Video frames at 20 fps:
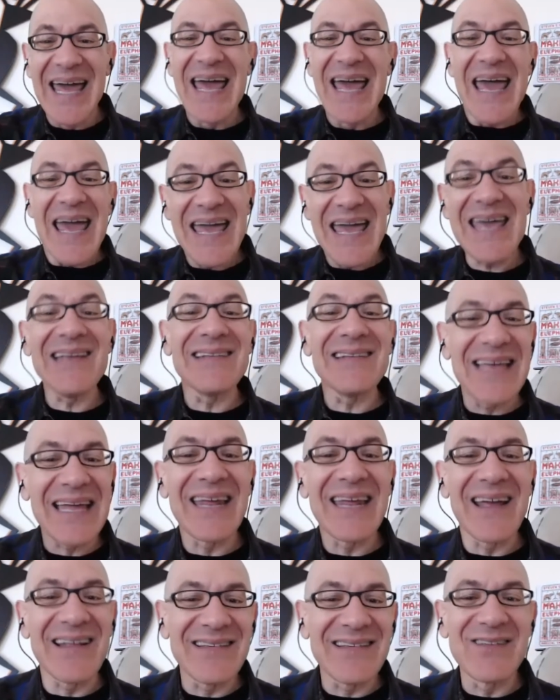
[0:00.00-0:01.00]
He is
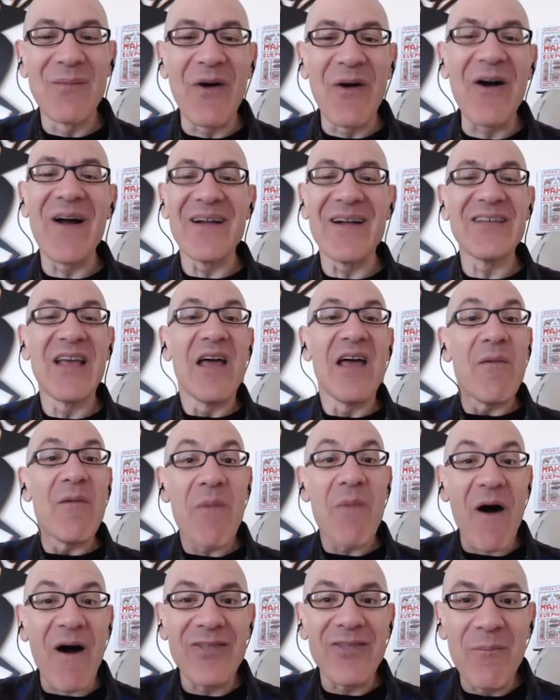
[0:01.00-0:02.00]
getting us to Mars
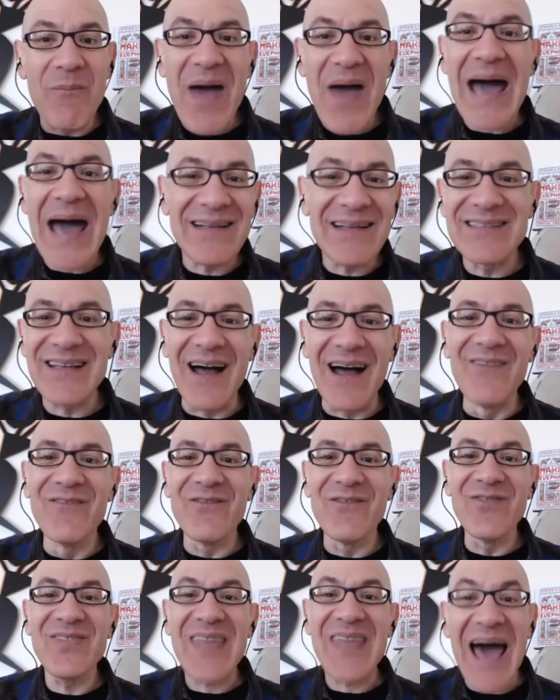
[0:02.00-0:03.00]
on the backs of
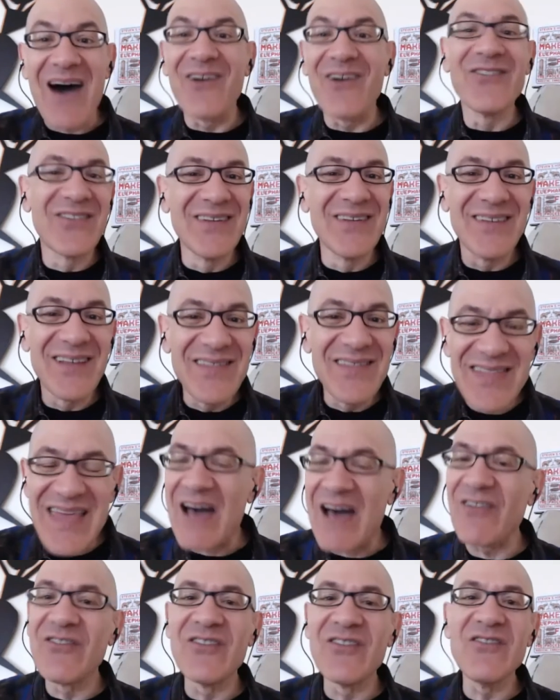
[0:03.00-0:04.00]
thousands and
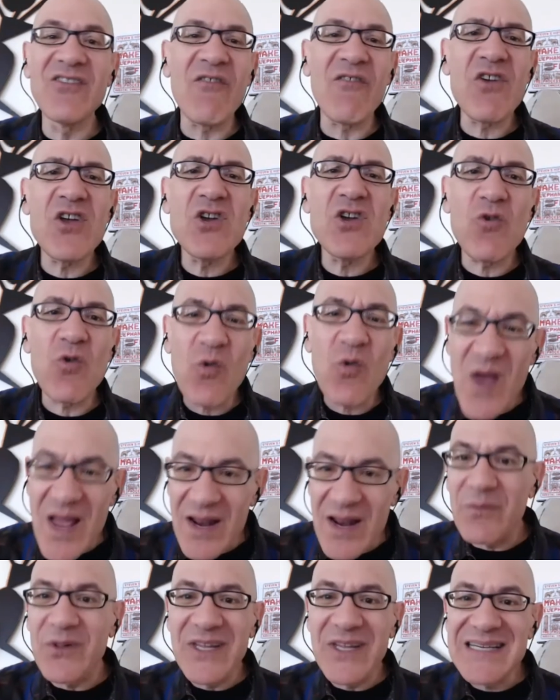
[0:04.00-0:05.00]
thousands of
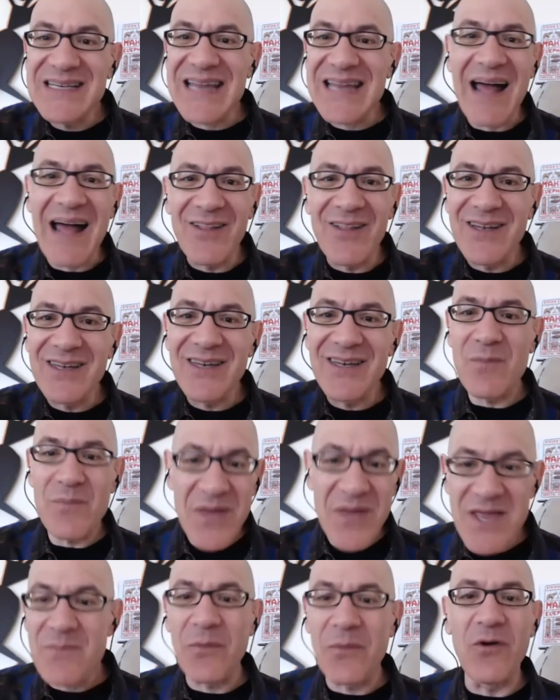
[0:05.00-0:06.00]
incredibly talented
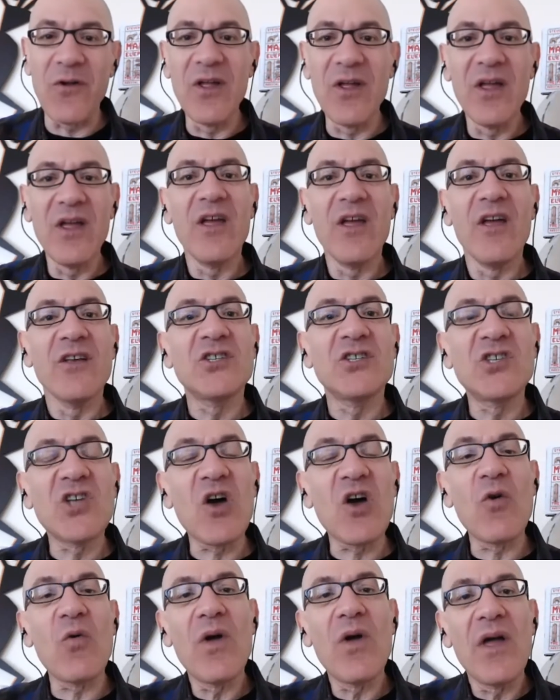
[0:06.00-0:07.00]
people.
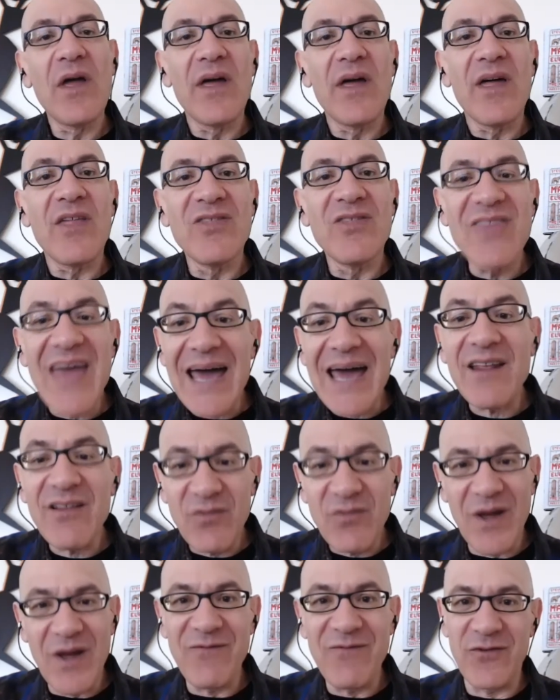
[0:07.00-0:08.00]
So that is
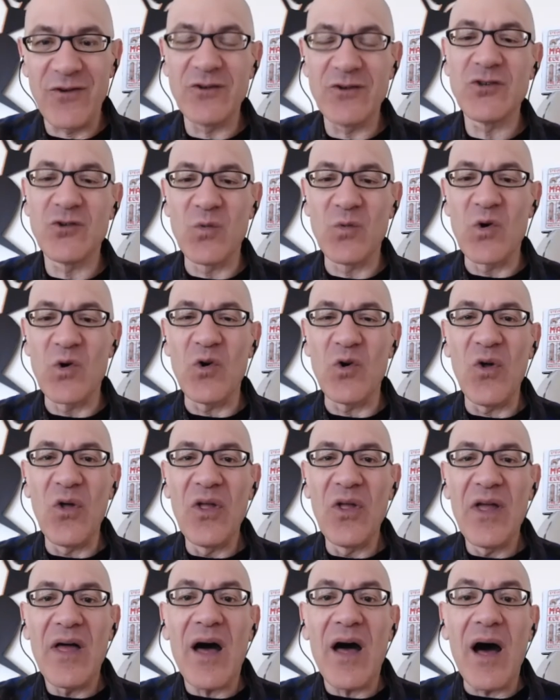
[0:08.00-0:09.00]
my first rule
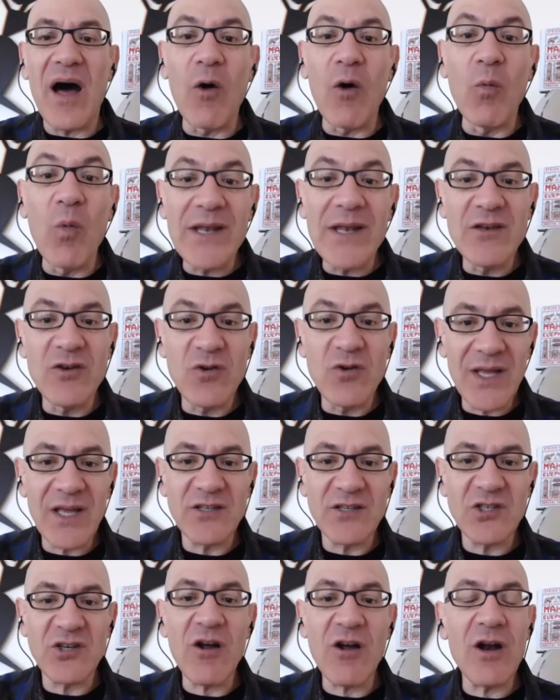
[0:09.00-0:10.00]
uh, when doing a
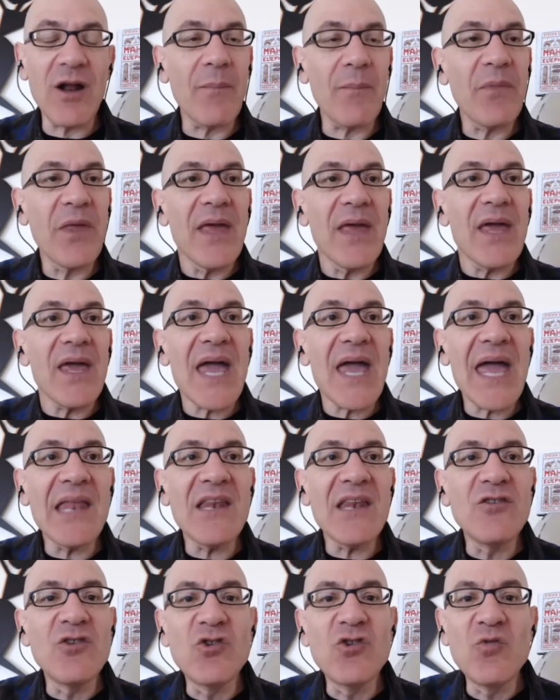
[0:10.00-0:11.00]
startup.
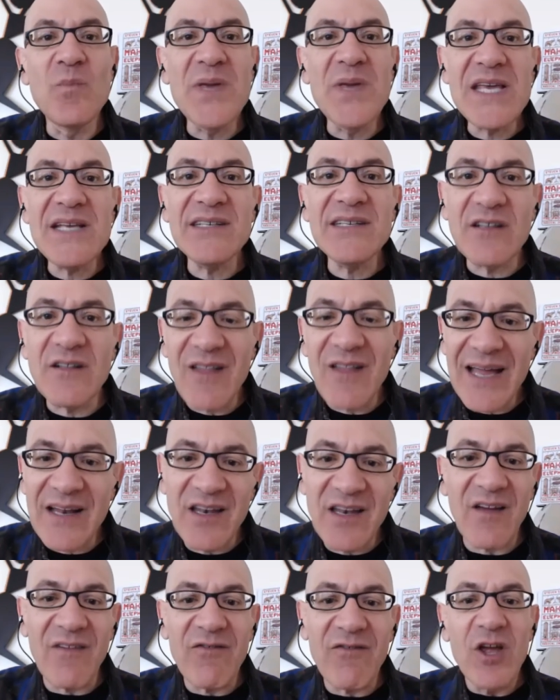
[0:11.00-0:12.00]
And be
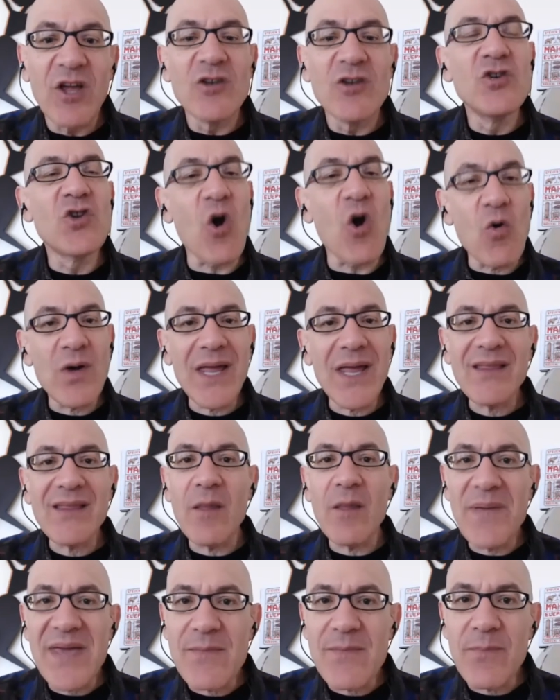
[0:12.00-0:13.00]
selective. Don't get the
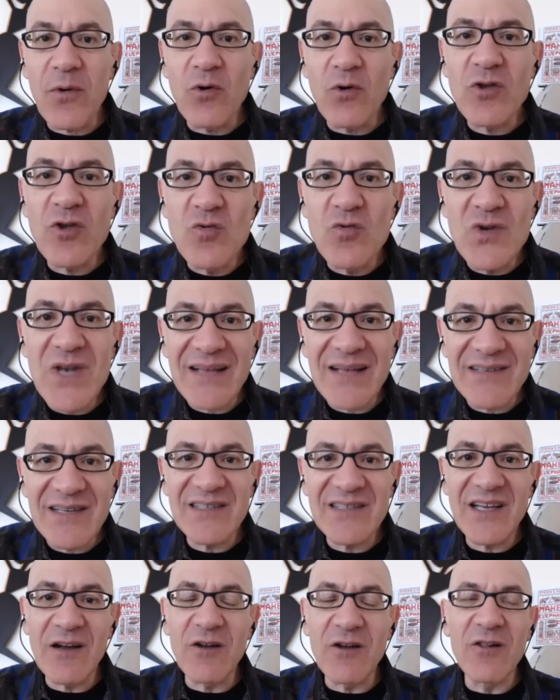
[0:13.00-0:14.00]
people you
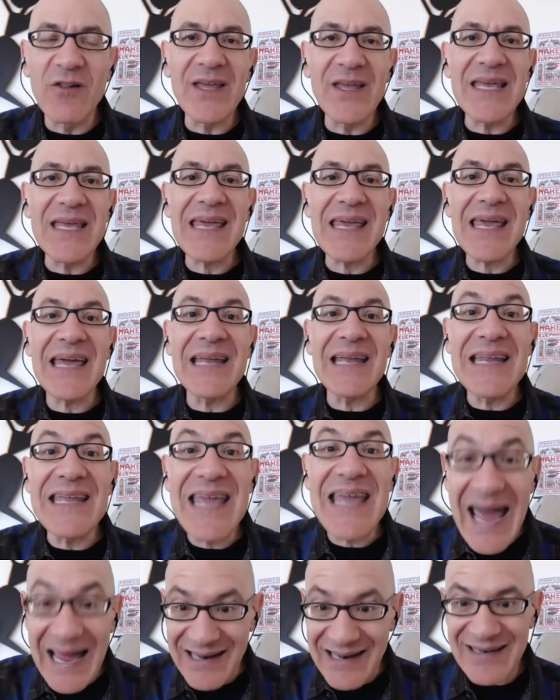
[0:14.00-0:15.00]
necessarily can
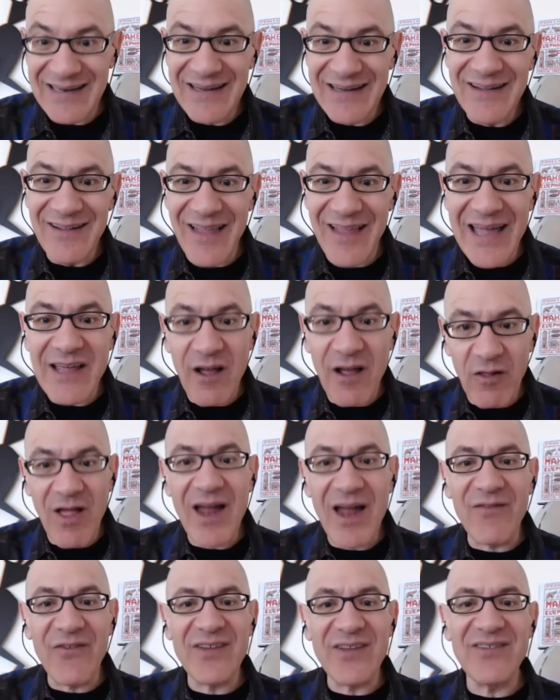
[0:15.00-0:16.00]
get. Like a lot
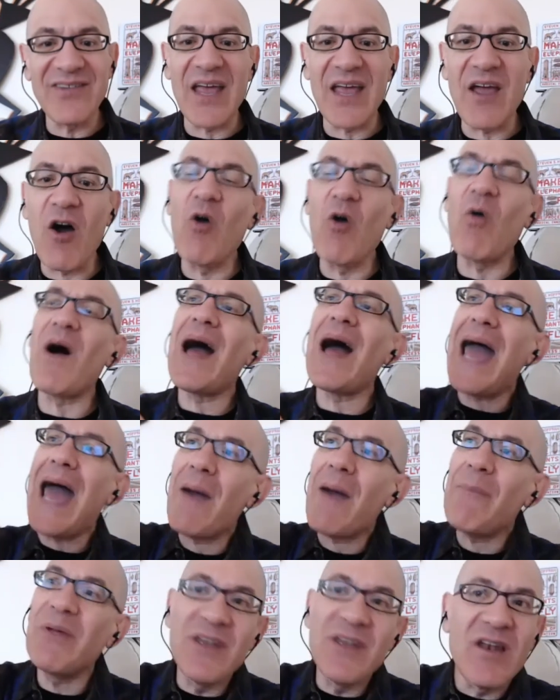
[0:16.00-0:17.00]
of us say, oh, I
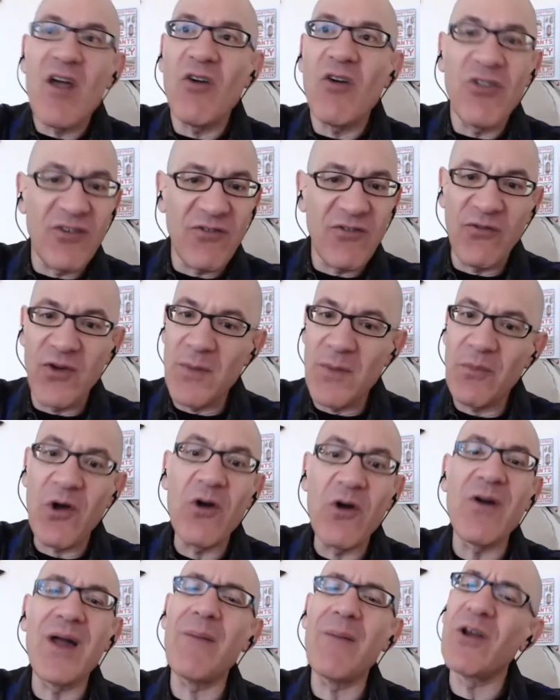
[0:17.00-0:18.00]
happen to know this free
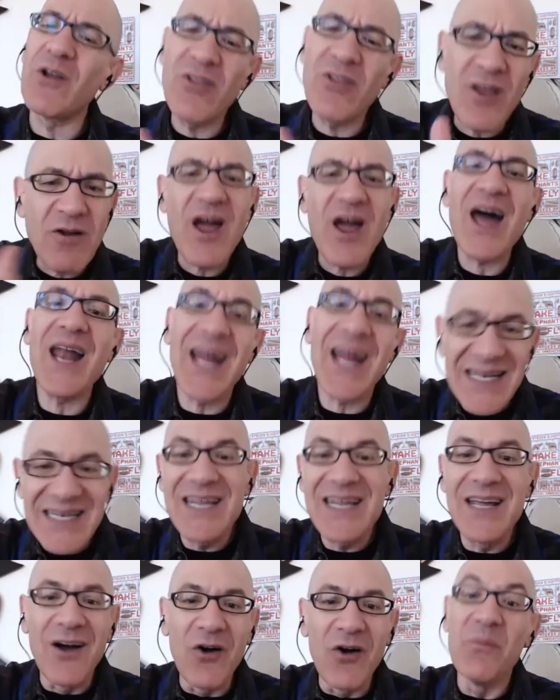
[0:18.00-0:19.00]
programmer. They're not
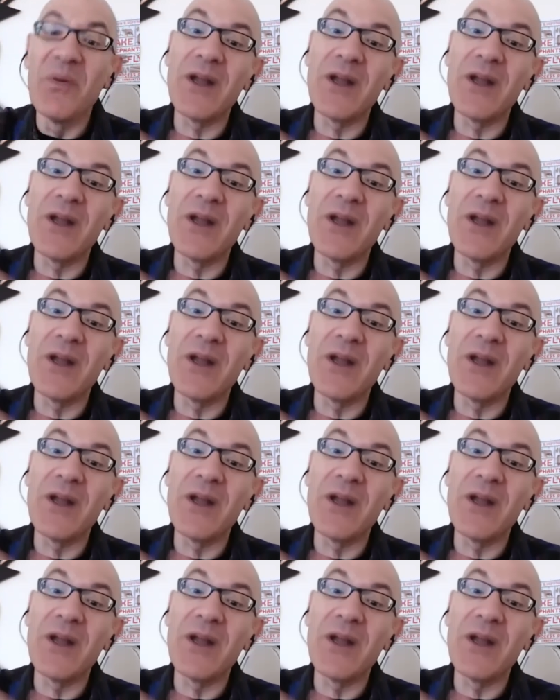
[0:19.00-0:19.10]
ideal, but